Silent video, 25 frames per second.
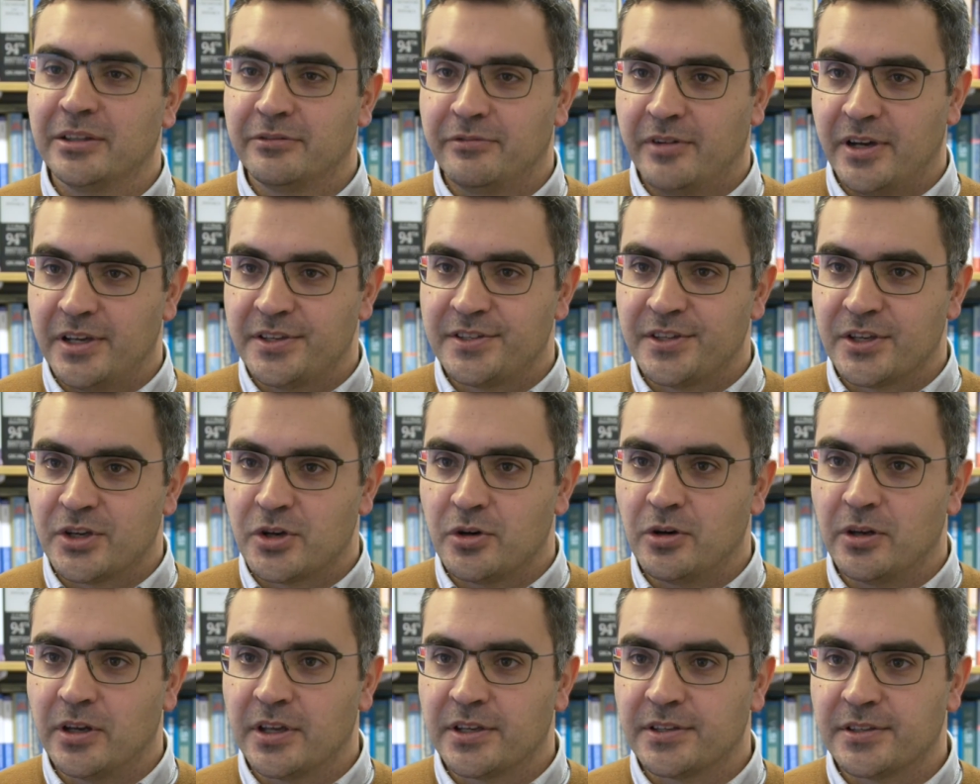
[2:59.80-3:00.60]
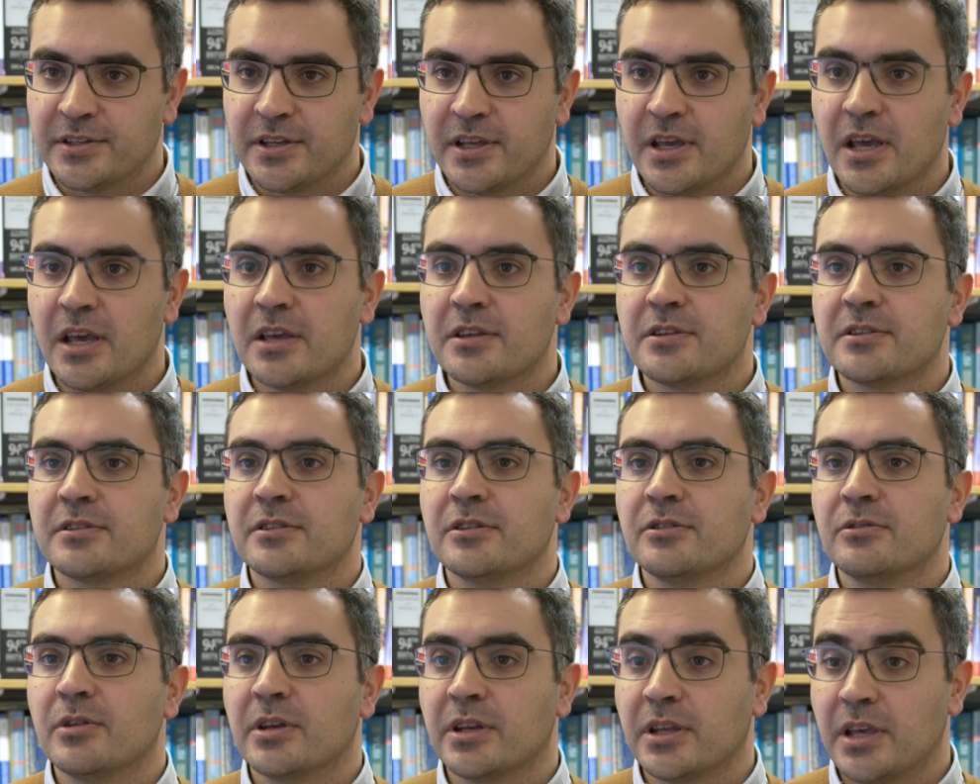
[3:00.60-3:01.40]
advice to colleagues is
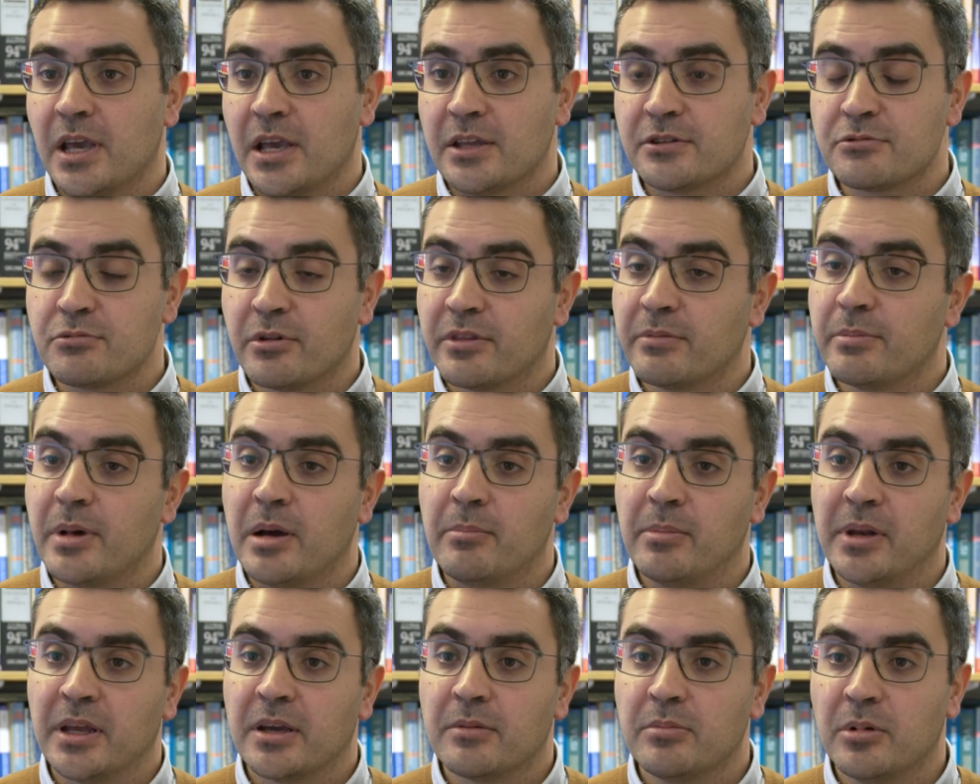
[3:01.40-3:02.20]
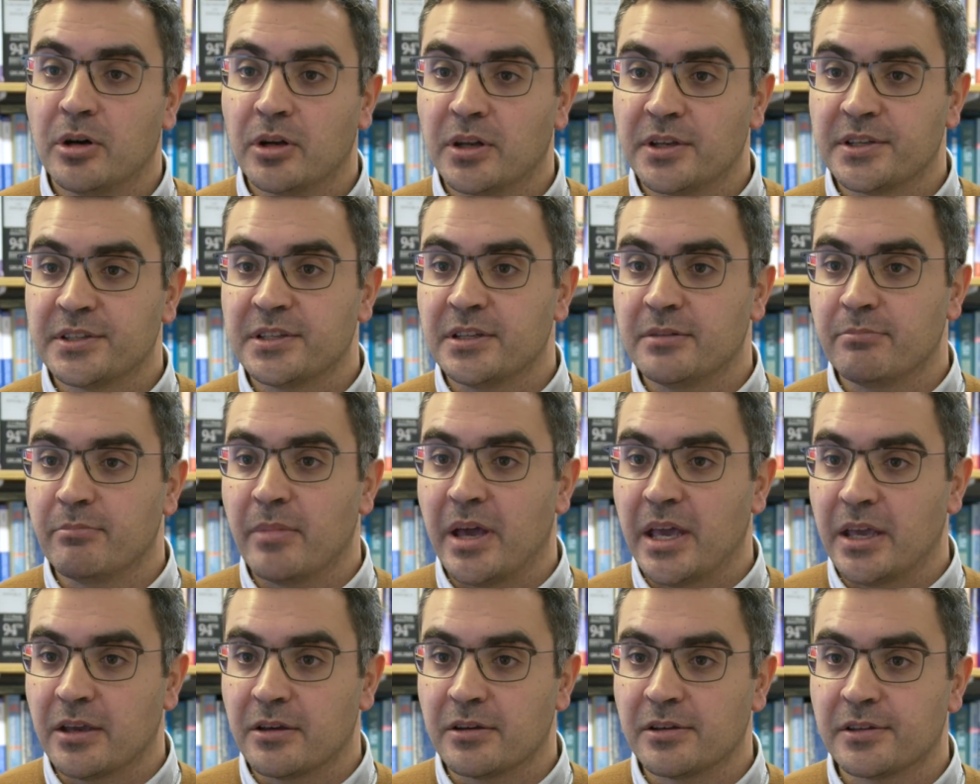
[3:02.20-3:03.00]
to engage with public policy
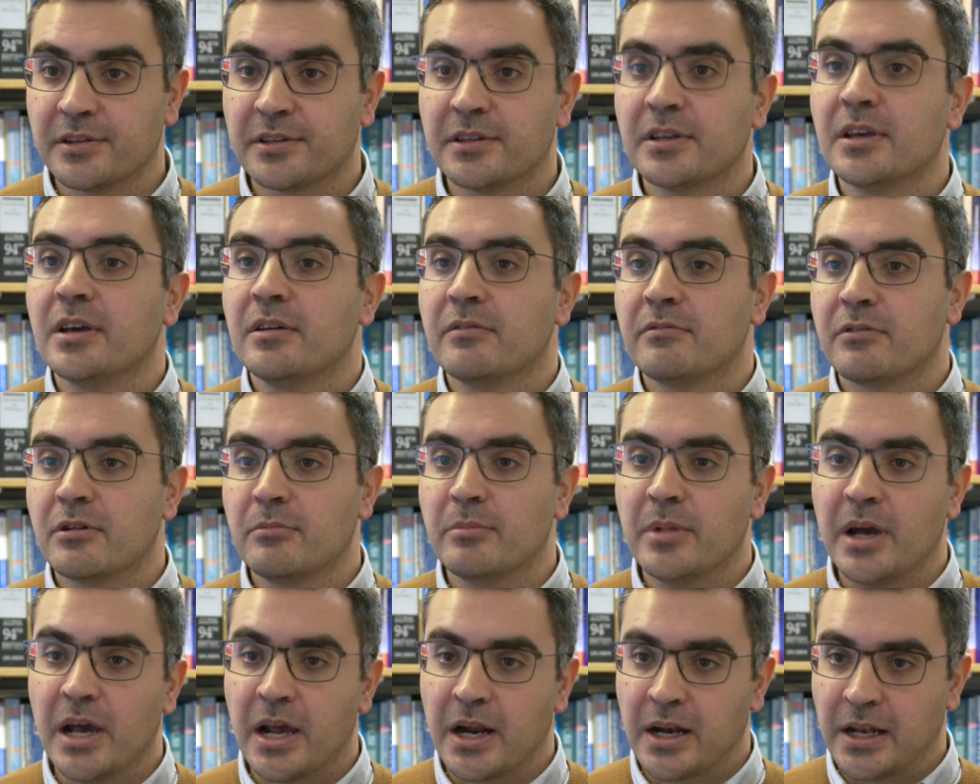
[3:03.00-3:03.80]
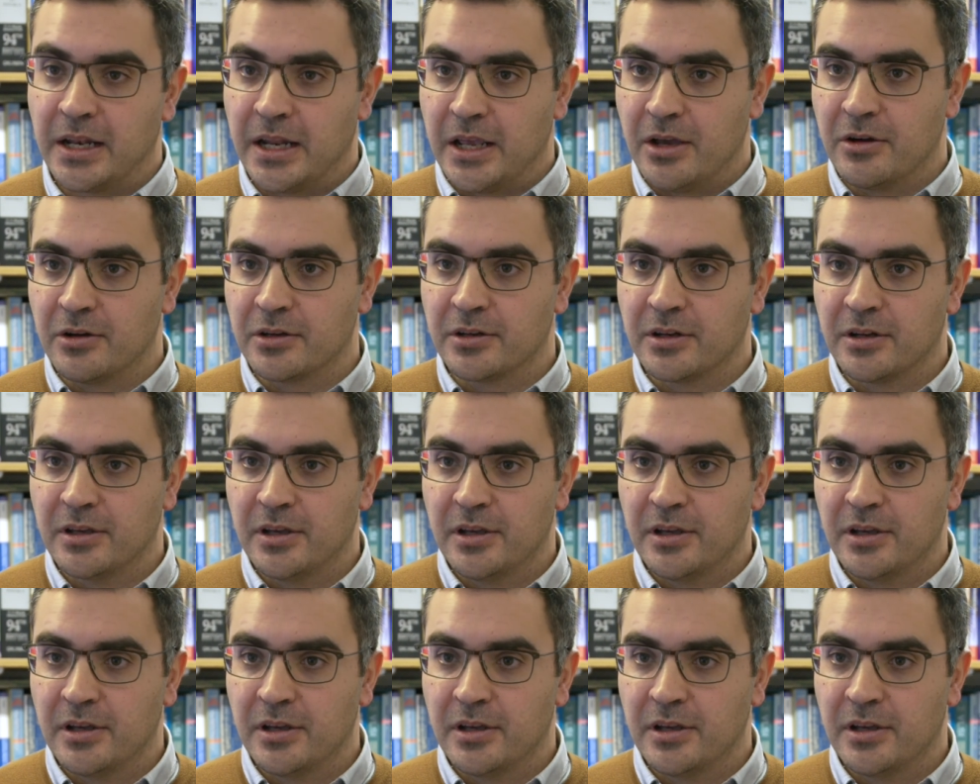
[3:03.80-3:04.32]
makers from early on.